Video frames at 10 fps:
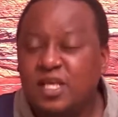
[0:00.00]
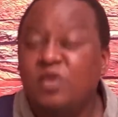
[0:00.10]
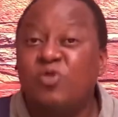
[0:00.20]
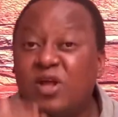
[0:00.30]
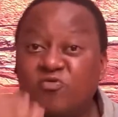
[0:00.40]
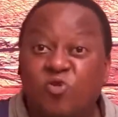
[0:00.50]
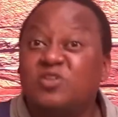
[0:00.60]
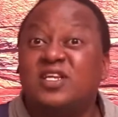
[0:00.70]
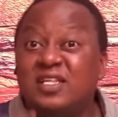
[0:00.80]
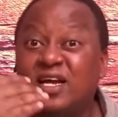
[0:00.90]
He would have
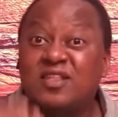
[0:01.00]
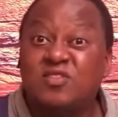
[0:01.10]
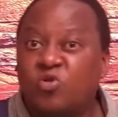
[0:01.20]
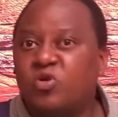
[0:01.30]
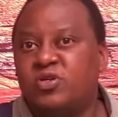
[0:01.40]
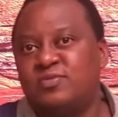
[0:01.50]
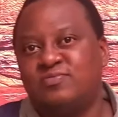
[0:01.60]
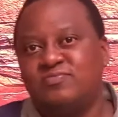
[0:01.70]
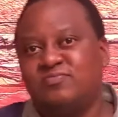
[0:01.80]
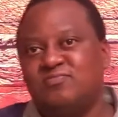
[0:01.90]
gotten that throne.
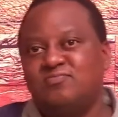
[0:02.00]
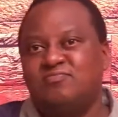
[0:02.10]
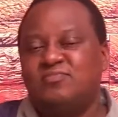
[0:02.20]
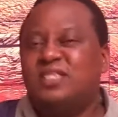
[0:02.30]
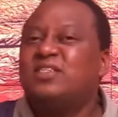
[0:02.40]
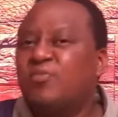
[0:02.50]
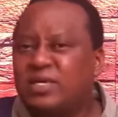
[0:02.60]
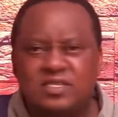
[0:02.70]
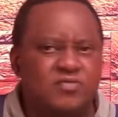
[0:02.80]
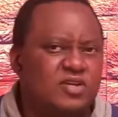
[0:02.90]
That's how
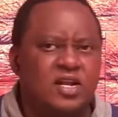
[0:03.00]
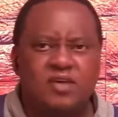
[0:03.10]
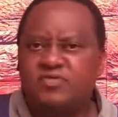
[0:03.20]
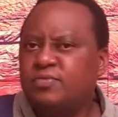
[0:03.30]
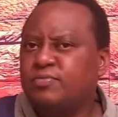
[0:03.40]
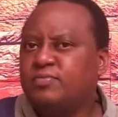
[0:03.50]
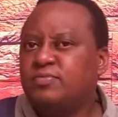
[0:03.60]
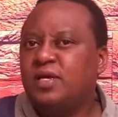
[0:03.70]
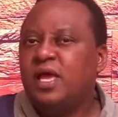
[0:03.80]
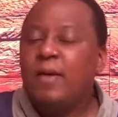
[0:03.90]
much David loved him.
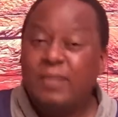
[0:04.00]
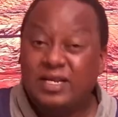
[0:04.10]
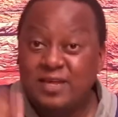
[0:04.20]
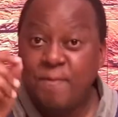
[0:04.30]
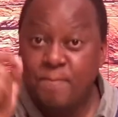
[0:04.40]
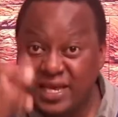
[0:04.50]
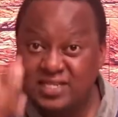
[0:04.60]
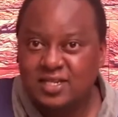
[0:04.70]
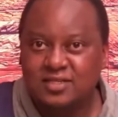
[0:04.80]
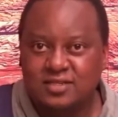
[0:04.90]
But
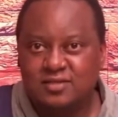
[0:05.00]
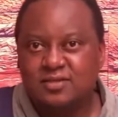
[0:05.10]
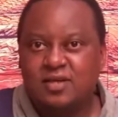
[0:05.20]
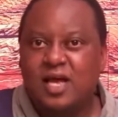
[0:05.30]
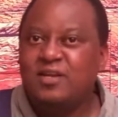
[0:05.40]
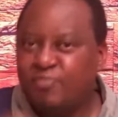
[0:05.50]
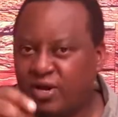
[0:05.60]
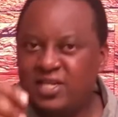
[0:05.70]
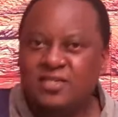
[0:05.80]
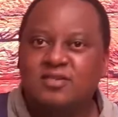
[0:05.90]
impatience and
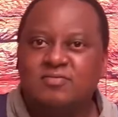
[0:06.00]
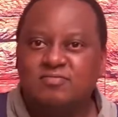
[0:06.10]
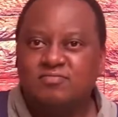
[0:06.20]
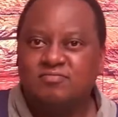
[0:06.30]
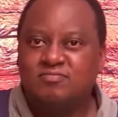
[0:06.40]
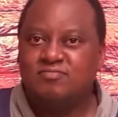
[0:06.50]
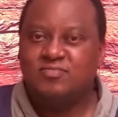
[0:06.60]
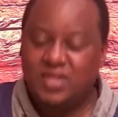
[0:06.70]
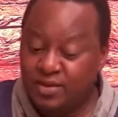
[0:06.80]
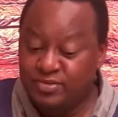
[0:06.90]
pride
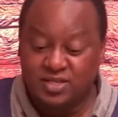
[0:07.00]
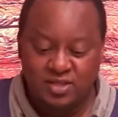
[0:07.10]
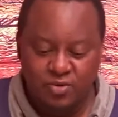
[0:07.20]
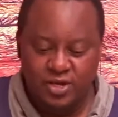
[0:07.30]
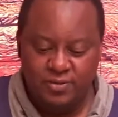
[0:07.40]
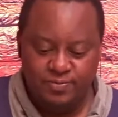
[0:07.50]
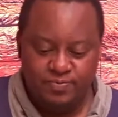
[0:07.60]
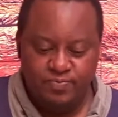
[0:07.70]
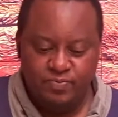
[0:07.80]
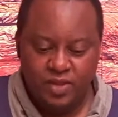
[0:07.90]
comes in the way.
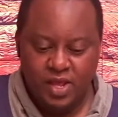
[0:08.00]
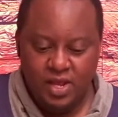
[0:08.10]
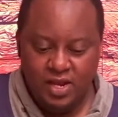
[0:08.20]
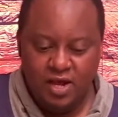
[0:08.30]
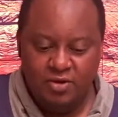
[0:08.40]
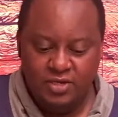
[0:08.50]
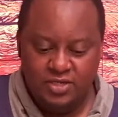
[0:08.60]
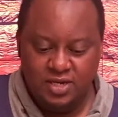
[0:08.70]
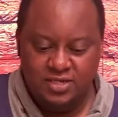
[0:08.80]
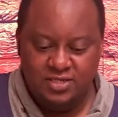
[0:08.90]
Now,
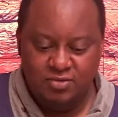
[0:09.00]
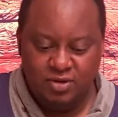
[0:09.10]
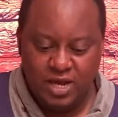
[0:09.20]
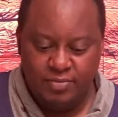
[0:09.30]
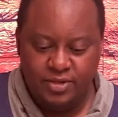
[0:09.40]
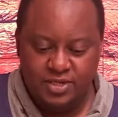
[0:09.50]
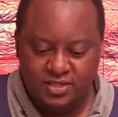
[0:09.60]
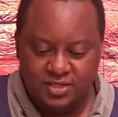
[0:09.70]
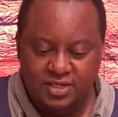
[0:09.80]
it, let's see what happens.